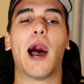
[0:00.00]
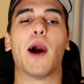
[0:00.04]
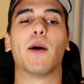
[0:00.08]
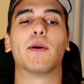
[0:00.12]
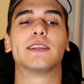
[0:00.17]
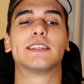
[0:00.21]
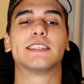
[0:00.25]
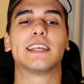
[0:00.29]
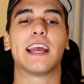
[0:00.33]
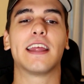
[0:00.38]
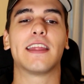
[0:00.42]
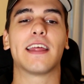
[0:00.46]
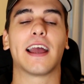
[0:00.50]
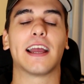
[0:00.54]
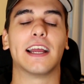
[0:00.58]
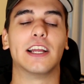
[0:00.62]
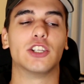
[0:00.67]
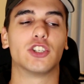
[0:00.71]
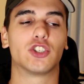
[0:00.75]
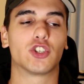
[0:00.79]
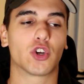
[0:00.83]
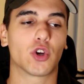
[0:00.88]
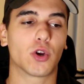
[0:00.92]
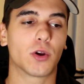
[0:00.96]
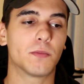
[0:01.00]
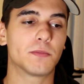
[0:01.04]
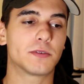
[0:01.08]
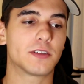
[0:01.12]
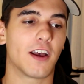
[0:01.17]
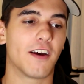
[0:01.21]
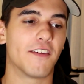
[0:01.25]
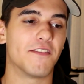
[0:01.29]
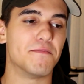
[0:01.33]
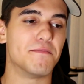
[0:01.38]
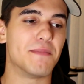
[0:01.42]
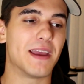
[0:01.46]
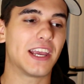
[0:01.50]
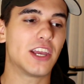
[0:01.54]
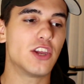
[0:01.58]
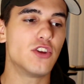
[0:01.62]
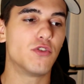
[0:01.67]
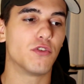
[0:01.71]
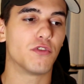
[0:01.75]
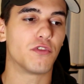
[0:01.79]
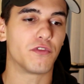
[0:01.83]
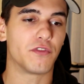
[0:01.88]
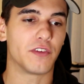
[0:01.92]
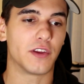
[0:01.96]
I would say that in terms of making
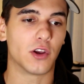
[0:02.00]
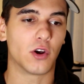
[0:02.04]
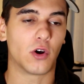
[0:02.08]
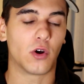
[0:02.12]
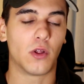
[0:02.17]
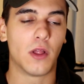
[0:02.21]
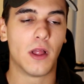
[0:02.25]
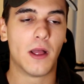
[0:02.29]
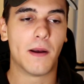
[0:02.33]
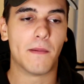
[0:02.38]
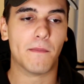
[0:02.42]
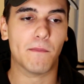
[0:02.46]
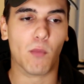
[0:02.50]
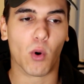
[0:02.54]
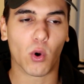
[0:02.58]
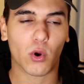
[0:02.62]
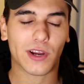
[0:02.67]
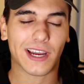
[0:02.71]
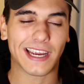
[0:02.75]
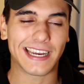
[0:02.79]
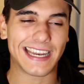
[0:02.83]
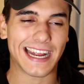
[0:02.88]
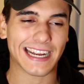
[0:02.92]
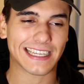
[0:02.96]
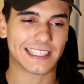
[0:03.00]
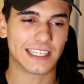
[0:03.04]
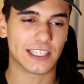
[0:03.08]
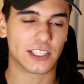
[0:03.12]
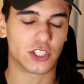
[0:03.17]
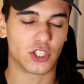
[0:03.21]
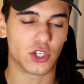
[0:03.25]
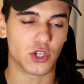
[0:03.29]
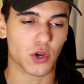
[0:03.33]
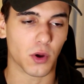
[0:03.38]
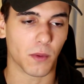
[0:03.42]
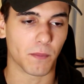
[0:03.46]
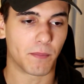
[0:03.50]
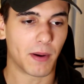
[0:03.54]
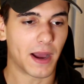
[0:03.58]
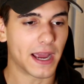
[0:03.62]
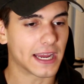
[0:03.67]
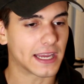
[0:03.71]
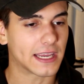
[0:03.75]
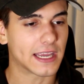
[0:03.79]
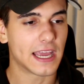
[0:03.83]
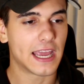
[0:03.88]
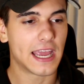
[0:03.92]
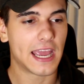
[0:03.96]
you feel more connected to your
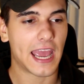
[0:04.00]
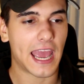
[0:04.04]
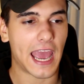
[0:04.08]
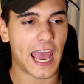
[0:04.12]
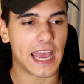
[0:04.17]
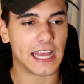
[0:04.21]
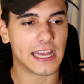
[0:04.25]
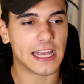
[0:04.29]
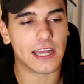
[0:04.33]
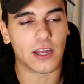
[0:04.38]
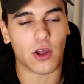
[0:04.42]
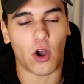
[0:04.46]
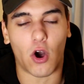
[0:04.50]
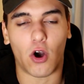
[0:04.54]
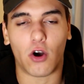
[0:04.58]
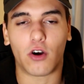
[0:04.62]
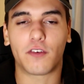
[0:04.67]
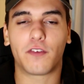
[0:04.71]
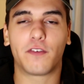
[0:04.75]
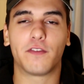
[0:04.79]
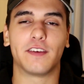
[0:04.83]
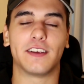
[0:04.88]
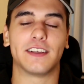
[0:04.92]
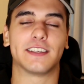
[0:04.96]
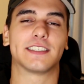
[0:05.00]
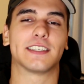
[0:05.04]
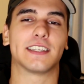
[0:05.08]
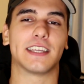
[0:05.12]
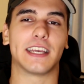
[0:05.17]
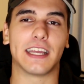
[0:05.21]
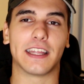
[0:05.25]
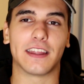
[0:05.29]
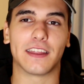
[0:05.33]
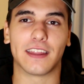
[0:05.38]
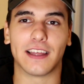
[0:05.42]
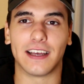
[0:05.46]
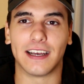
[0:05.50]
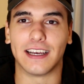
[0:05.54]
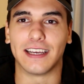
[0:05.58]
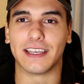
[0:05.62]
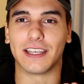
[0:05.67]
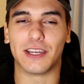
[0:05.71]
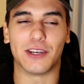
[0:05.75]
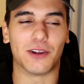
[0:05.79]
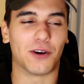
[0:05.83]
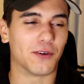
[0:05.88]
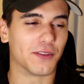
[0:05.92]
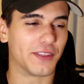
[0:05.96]
bike, and then obviously
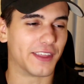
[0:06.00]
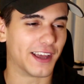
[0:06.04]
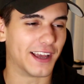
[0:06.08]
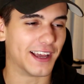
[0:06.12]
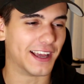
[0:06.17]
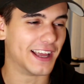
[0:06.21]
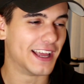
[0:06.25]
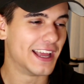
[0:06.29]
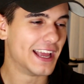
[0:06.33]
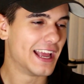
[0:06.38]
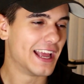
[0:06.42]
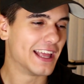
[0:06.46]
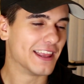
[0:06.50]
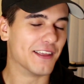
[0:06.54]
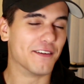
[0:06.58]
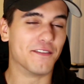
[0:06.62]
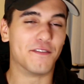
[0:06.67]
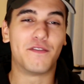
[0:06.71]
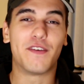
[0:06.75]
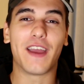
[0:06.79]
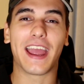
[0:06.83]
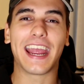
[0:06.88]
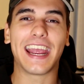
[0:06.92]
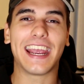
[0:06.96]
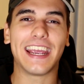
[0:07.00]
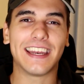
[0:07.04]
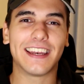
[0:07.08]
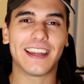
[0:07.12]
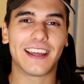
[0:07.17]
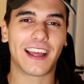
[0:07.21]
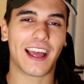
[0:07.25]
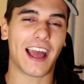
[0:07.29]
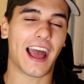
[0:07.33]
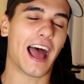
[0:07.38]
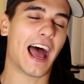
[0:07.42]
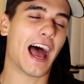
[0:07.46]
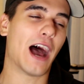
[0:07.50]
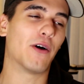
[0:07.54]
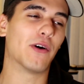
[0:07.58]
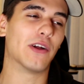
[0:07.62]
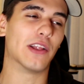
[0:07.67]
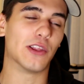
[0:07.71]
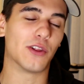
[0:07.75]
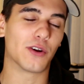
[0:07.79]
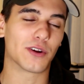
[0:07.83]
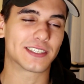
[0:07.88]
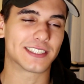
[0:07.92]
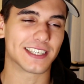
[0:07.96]
the vein, how
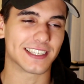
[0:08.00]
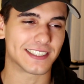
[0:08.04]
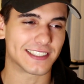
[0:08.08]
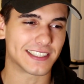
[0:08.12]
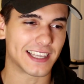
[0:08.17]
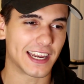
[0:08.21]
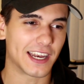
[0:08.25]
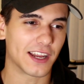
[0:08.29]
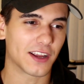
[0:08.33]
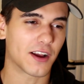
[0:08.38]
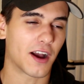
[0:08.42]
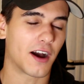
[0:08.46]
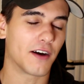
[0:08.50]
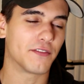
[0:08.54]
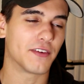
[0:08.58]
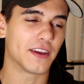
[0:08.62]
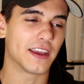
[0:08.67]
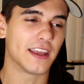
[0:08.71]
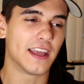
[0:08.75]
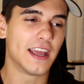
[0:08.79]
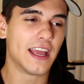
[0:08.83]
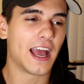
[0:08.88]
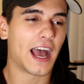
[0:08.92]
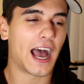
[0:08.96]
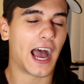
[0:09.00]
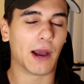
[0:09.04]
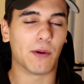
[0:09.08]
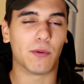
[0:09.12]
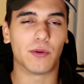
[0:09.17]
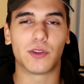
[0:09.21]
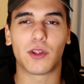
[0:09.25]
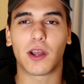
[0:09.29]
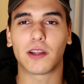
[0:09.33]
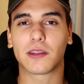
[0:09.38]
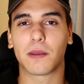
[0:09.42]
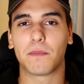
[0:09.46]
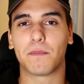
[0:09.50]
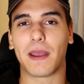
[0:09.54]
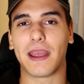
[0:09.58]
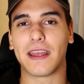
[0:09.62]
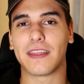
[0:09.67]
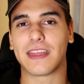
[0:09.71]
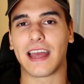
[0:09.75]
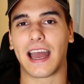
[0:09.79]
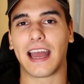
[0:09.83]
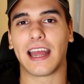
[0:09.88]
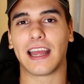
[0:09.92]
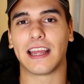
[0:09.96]
it looks, aesthetic of it, I will not
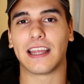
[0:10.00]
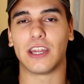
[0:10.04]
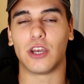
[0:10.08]
debate that.